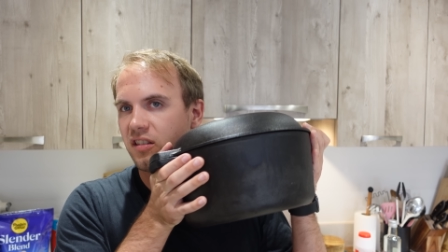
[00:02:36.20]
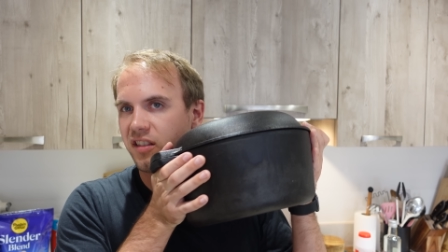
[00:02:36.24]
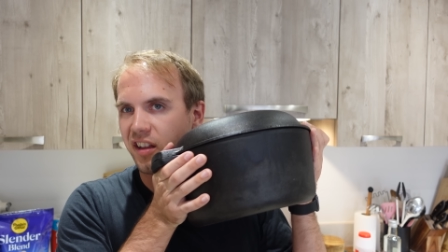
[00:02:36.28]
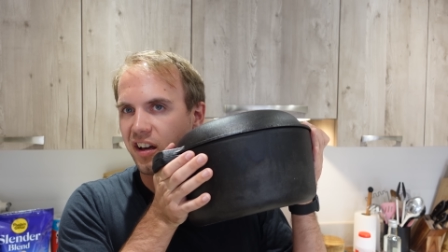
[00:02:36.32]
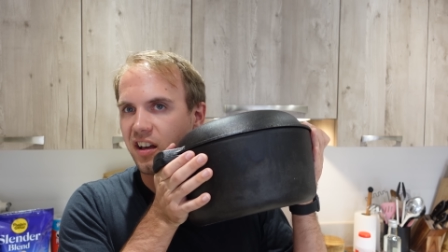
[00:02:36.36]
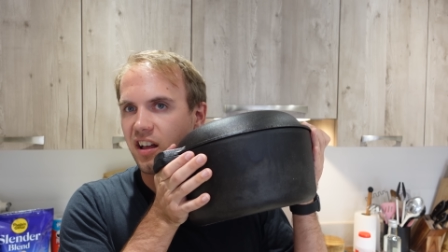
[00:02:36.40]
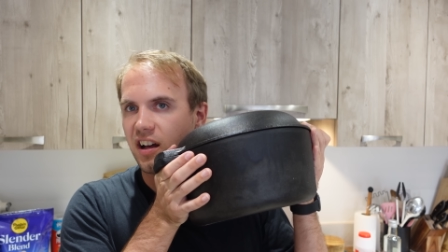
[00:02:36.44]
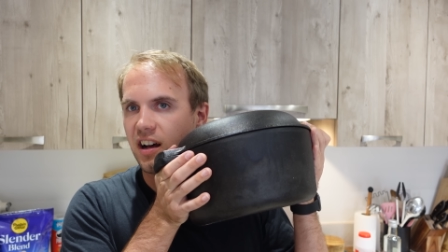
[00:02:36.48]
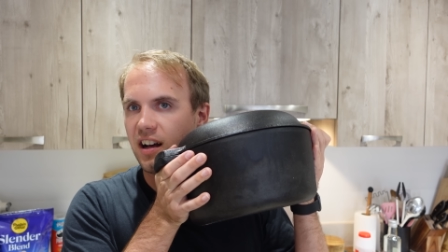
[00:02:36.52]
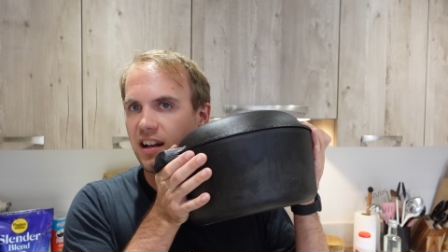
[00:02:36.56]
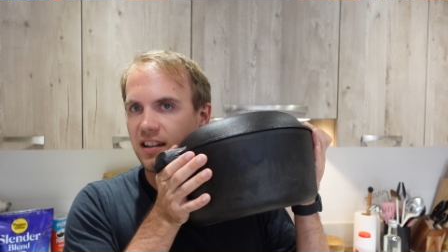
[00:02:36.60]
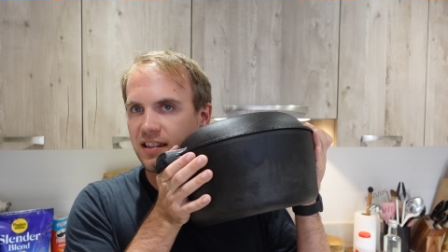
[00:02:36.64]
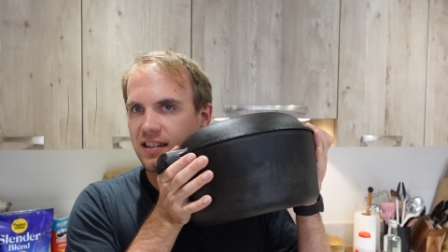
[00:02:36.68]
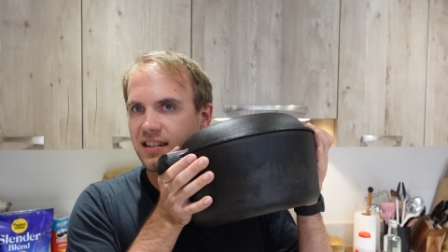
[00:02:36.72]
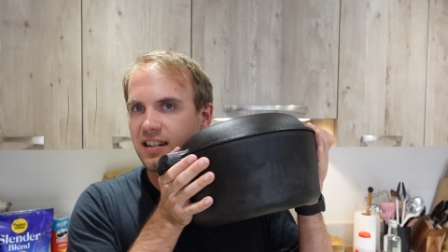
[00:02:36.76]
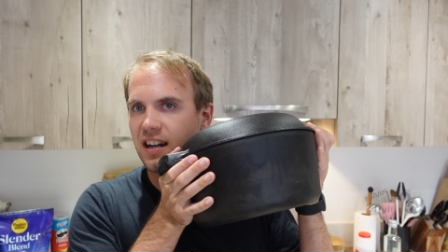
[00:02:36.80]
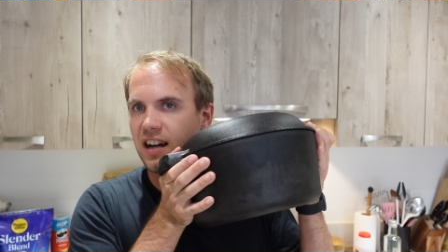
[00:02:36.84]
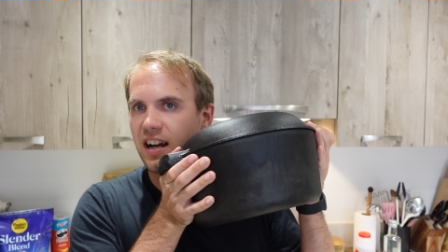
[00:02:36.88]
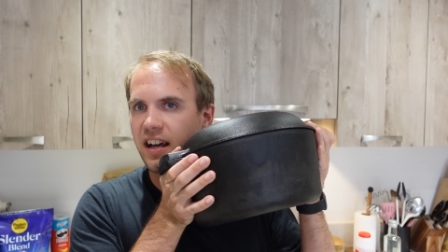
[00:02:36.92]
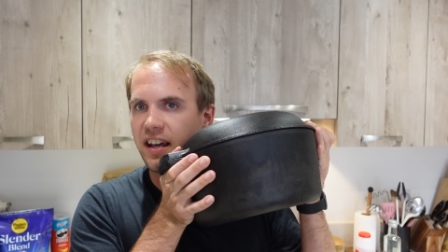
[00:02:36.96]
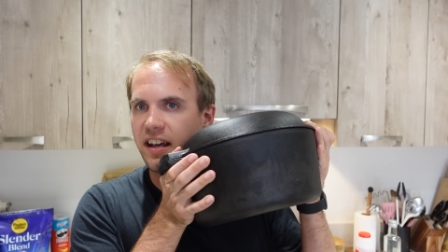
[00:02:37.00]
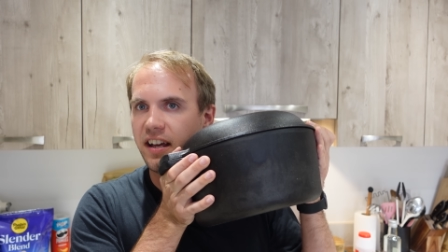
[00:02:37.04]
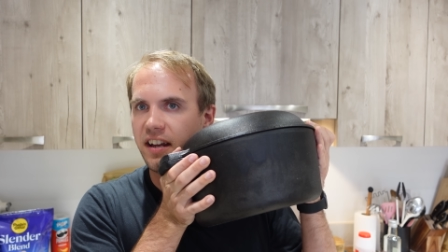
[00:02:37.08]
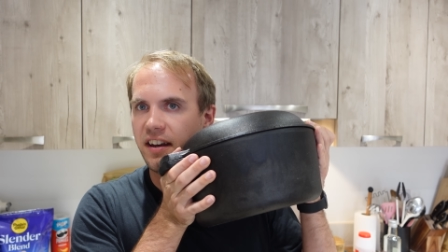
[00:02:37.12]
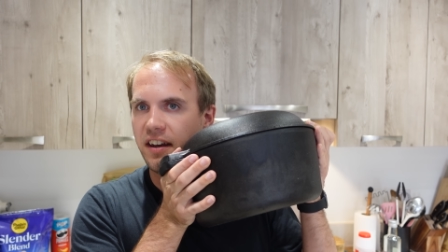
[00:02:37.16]
the cast
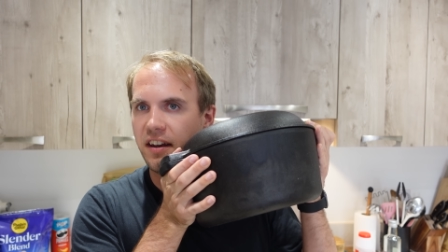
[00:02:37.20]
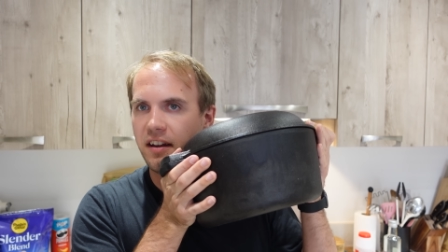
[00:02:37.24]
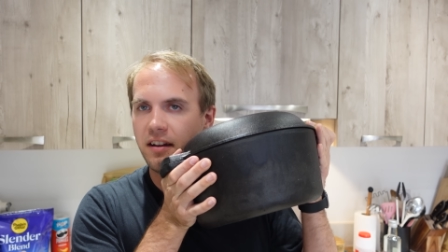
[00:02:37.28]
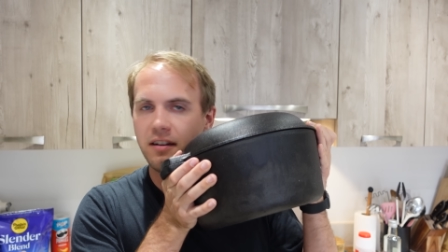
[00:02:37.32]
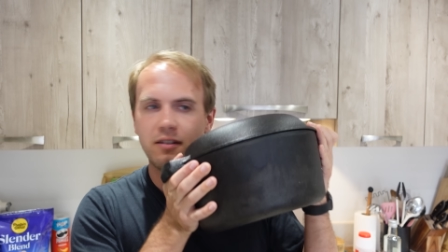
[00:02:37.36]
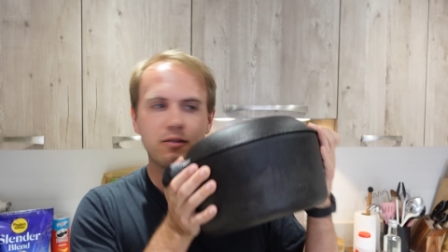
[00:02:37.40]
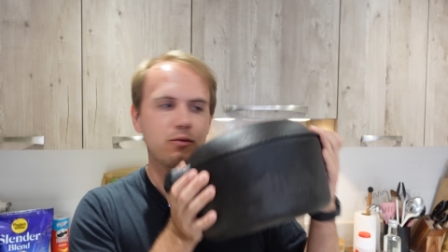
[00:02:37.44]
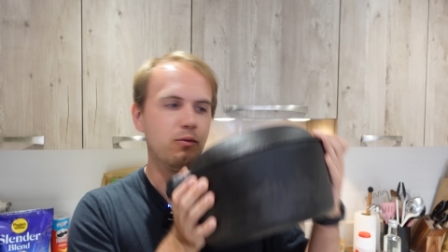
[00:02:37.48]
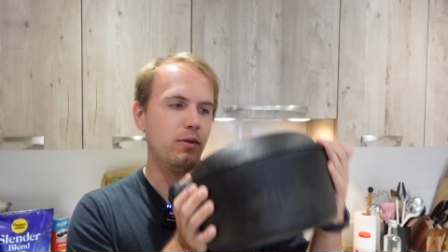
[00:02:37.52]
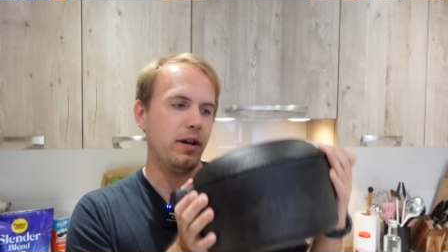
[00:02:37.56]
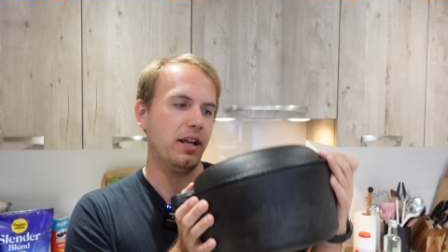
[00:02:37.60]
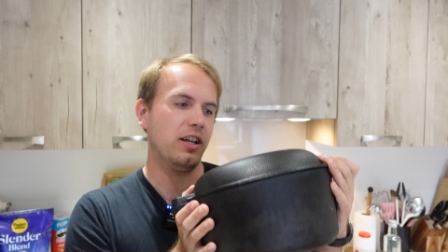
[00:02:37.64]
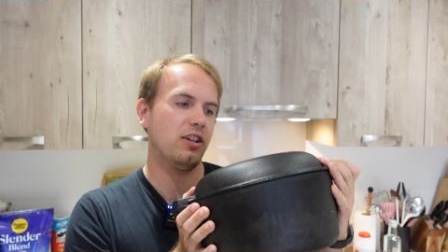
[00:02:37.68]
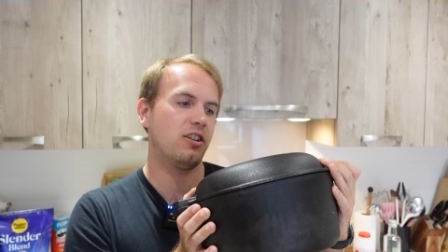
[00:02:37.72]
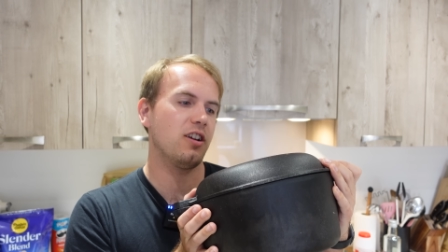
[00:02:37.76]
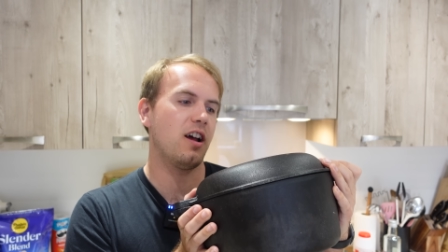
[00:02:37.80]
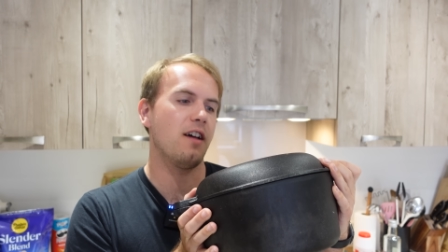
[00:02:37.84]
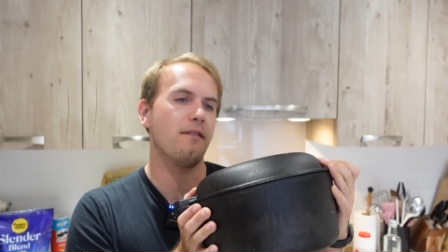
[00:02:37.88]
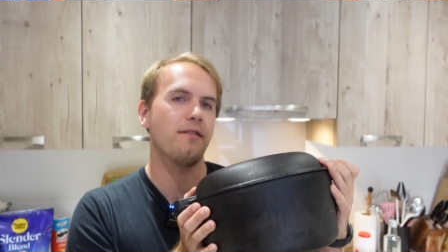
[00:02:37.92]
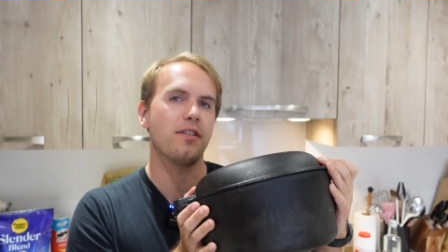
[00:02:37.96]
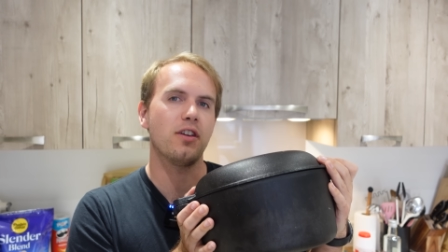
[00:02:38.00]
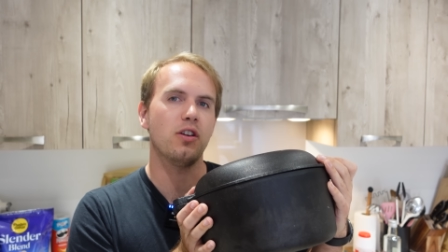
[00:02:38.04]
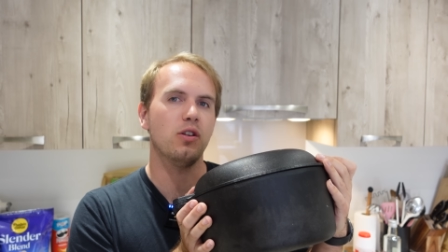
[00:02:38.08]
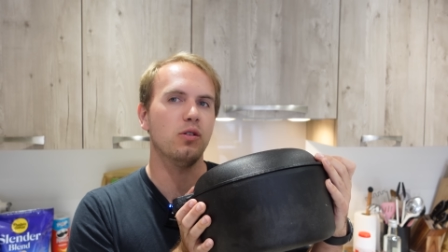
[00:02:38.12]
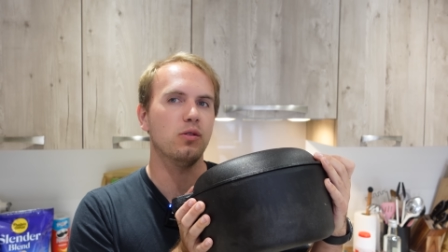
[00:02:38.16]
iron, which
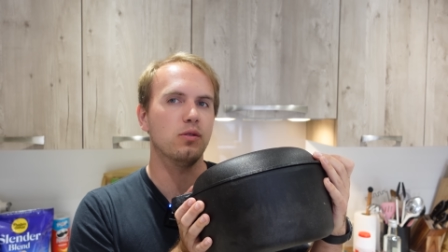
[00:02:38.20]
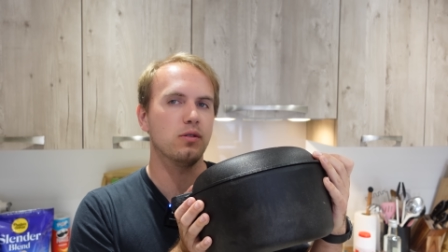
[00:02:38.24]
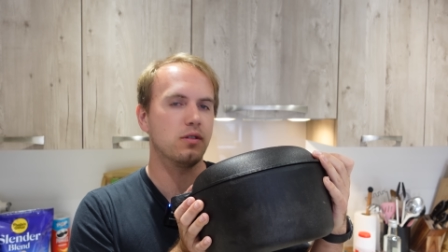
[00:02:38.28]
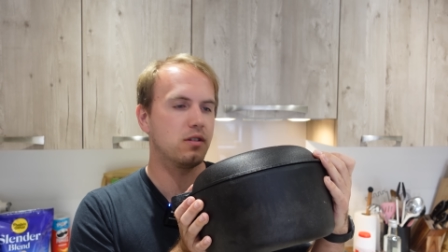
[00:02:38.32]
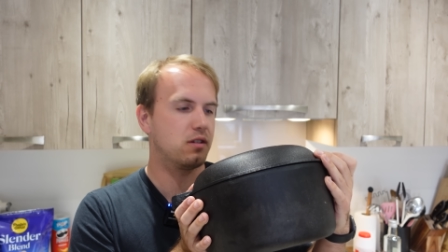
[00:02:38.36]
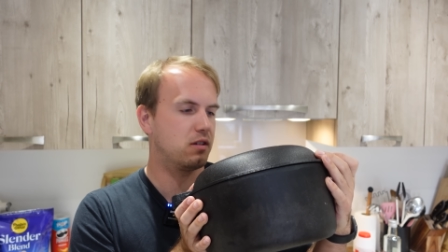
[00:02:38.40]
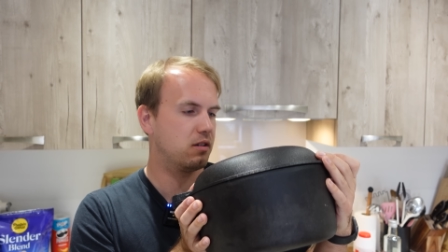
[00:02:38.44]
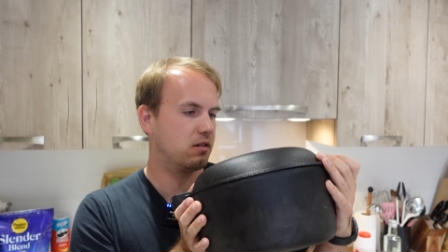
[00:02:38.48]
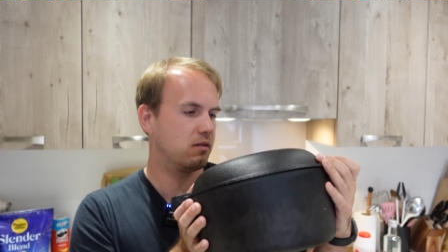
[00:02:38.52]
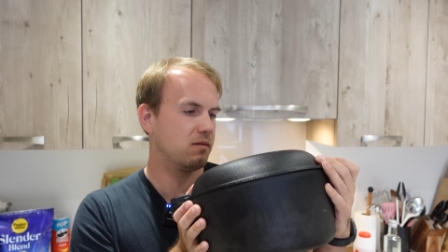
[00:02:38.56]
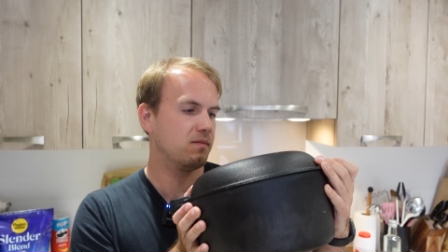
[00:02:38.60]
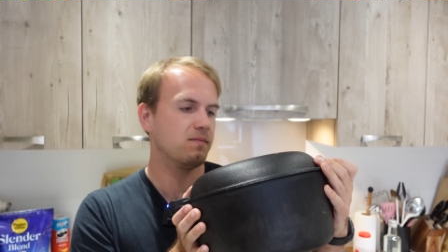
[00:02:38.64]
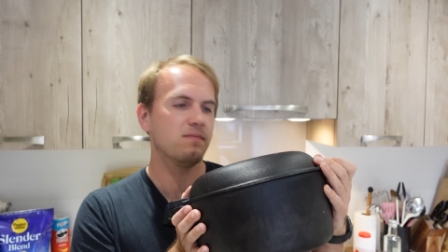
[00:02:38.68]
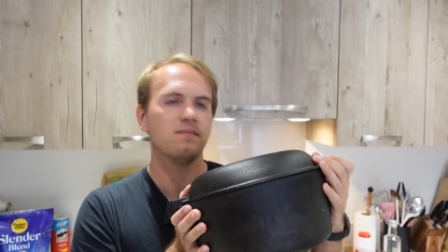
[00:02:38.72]
I've used